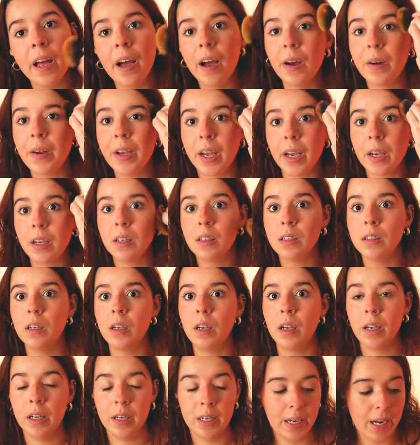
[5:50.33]
Okay,
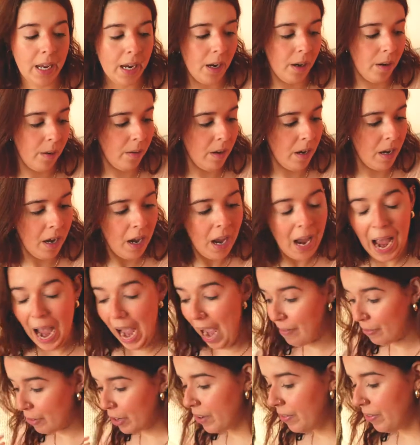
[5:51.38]
now
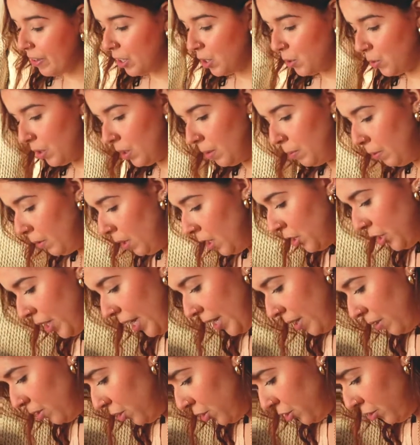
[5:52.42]
after I finish with the blush,
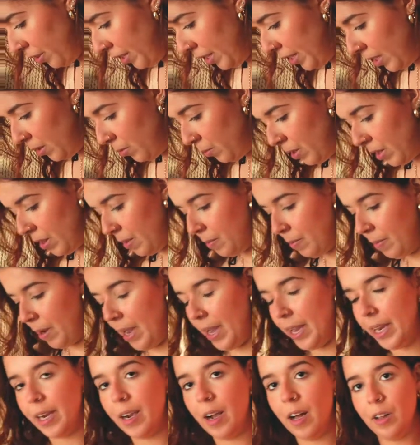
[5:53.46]
I go straight in with
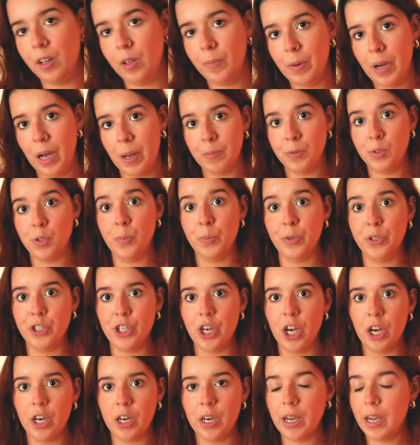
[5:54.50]
my Colourpop
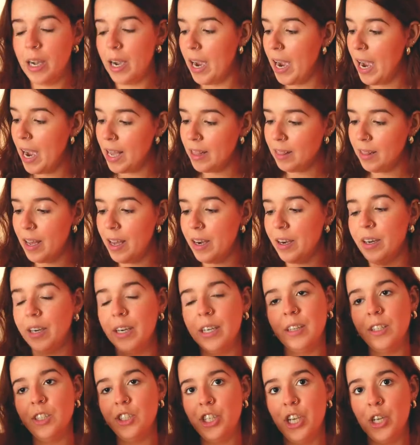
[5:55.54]
Supershock highlighter
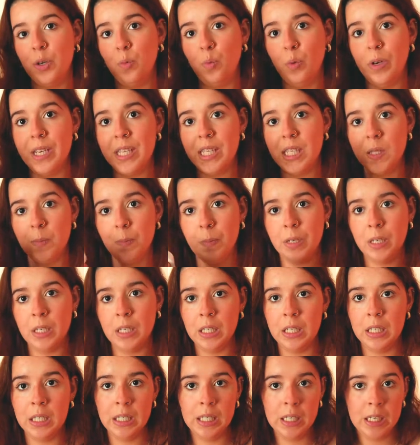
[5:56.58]
in the shade Wisp.
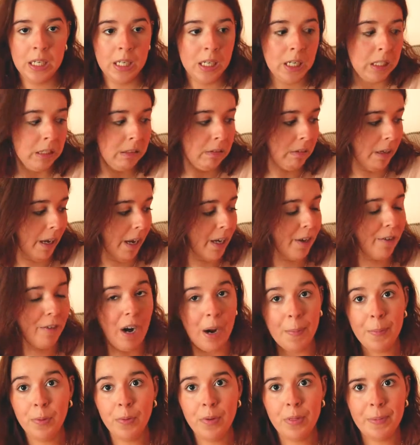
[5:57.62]
I
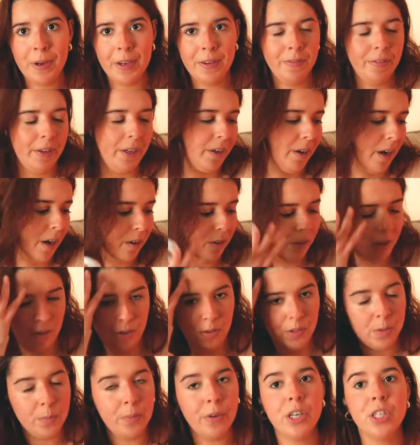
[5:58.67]
grab it with my finger. I don't
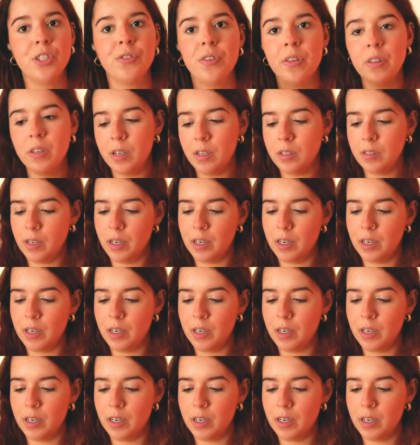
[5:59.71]
use a brush for this.